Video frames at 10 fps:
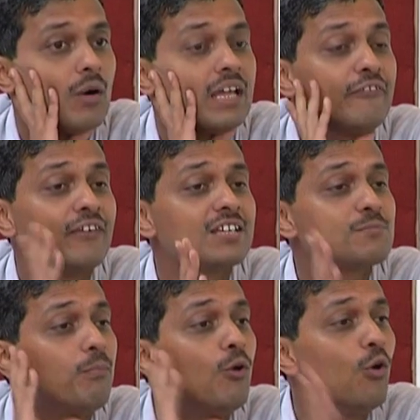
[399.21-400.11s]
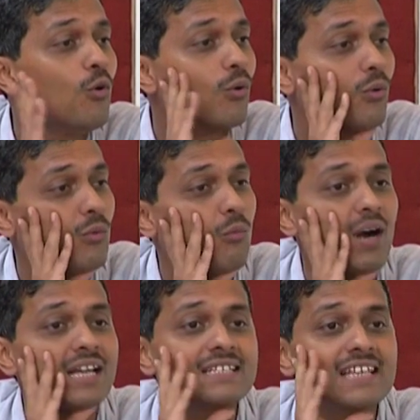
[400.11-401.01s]
If it is blue,
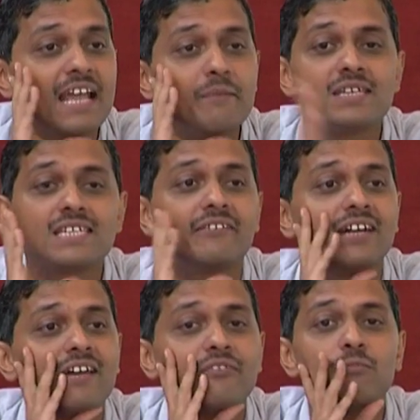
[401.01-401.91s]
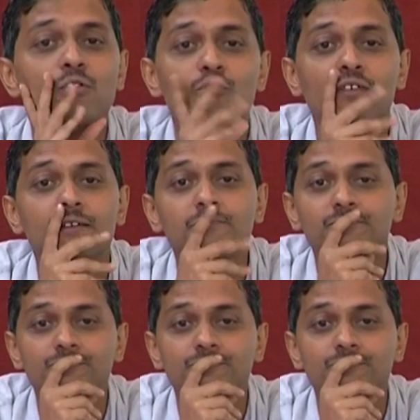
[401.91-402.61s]
what is the emissivity of a blue flame?